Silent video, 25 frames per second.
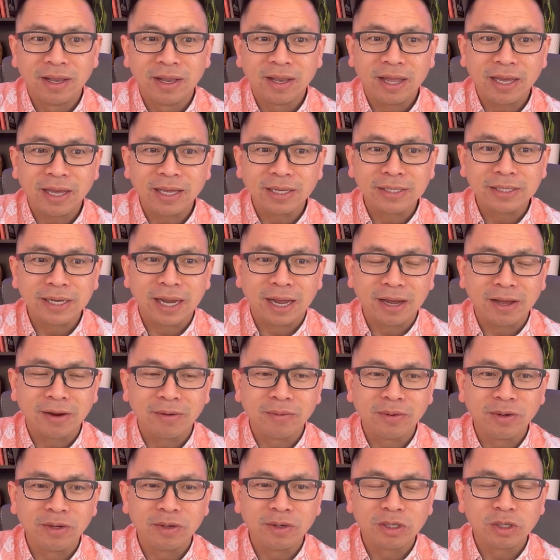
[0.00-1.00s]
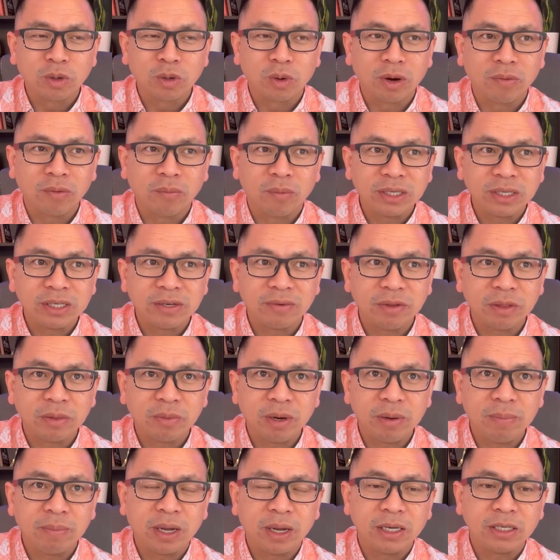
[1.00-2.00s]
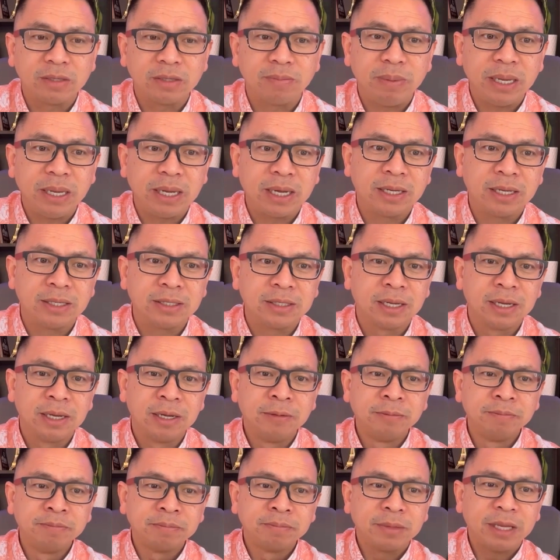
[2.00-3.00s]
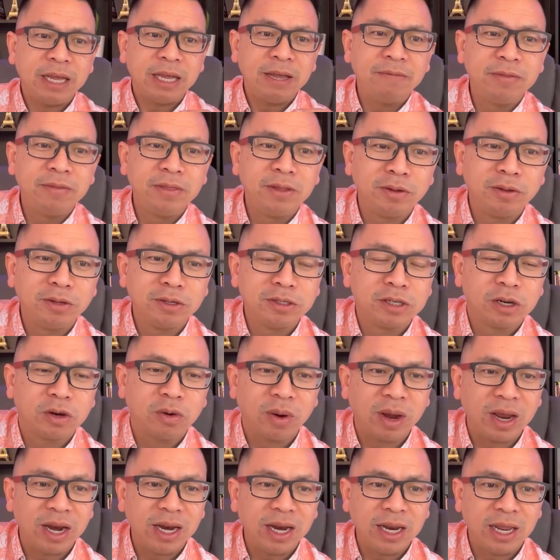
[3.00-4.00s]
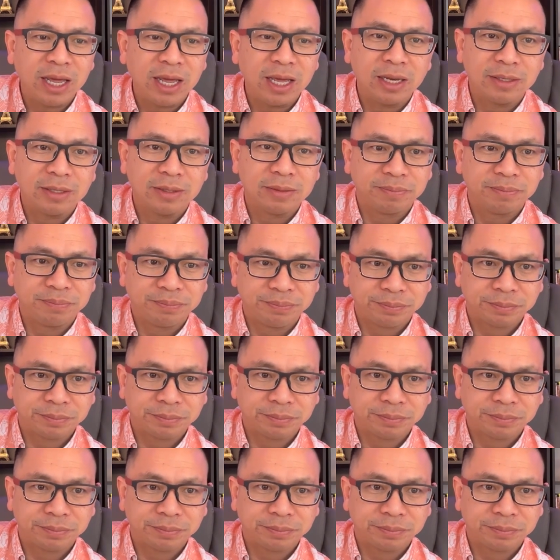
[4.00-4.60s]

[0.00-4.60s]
Like, it's not going to ruin your score once every 3 months, because even though there's a credit hit,